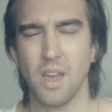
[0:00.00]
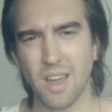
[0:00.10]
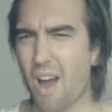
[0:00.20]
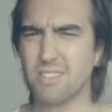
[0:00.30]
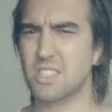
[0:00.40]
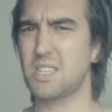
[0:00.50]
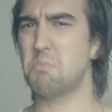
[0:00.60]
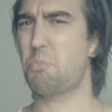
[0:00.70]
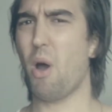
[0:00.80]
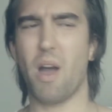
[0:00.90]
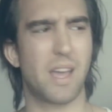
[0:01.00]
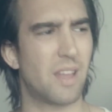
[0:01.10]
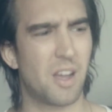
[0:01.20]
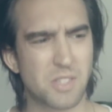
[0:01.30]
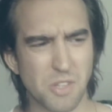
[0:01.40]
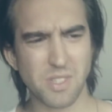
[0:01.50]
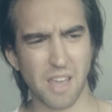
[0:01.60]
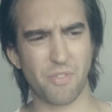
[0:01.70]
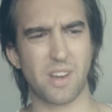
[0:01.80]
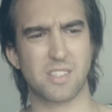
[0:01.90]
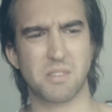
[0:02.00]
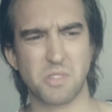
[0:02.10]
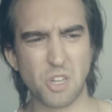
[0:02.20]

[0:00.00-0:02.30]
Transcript: No, I just didn't buy it though. As soon as they fed us some